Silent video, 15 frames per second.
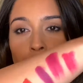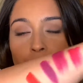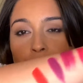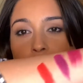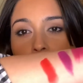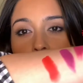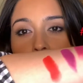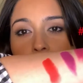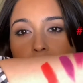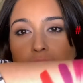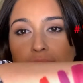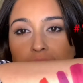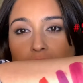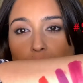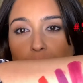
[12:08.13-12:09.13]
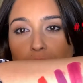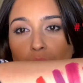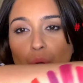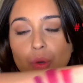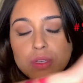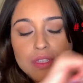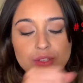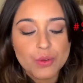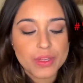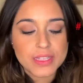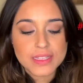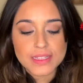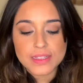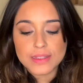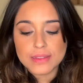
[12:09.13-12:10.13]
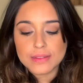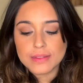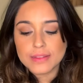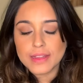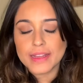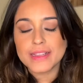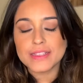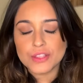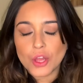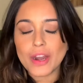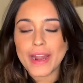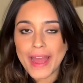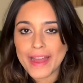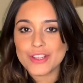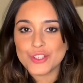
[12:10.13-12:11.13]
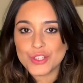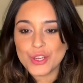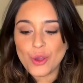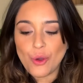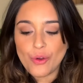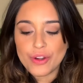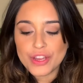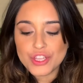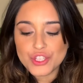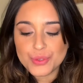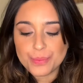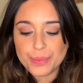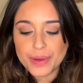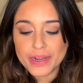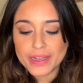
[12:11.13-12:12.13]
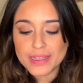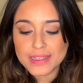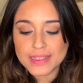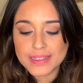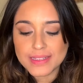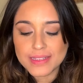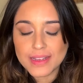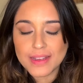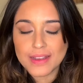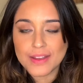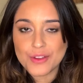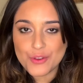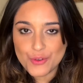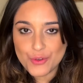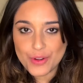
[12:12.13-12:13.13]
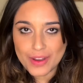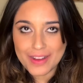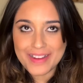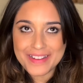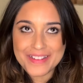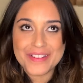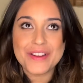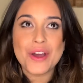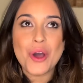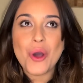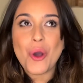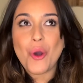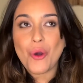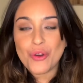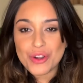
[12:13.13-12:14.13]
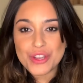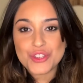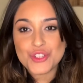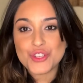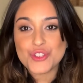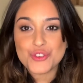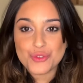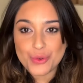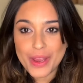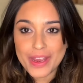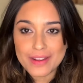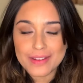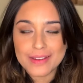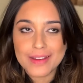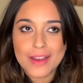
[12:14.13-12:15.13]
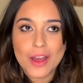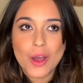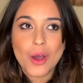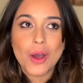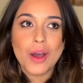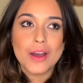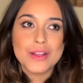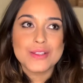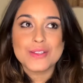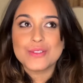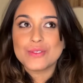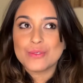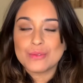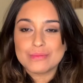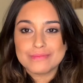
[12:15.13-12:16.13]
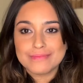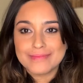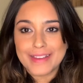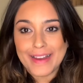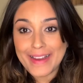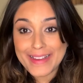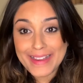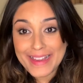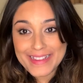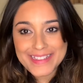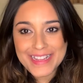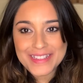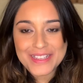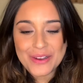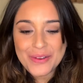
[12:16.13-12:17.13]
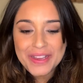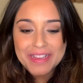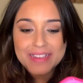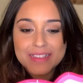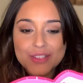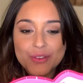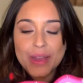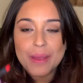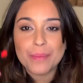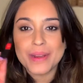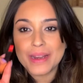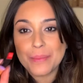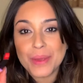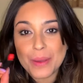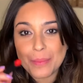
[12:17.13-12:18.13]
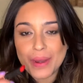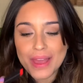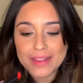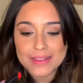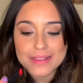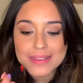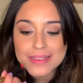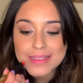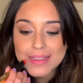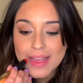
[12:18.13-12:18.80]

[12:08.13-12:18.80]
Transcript: Yeah, that's how it looks. So it's not actually orange, but it's orangish red. So I guess that's how I can describe it. Let me apply this.